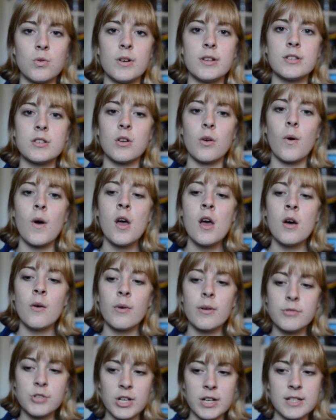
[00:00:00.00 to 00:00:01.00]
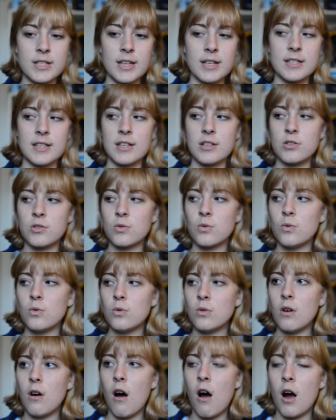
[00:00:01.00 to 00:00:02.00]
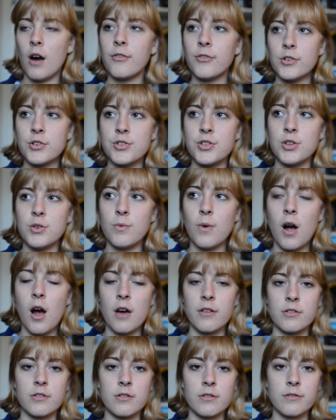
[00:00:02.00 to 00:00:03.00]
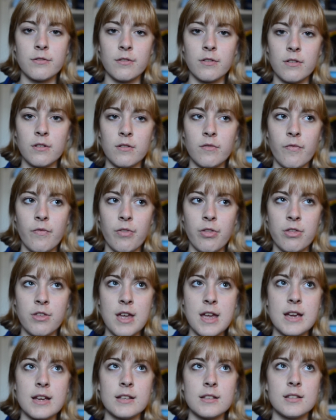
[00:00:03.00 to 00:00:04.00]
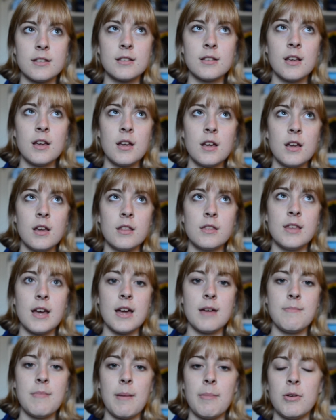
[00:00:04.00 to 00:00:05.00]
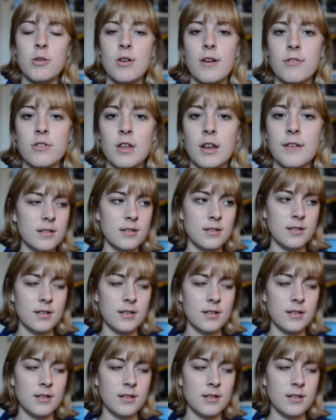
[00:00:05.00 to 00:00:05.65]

And so what I'm trying to say is, like, school offers you other things that maybe you never thought of.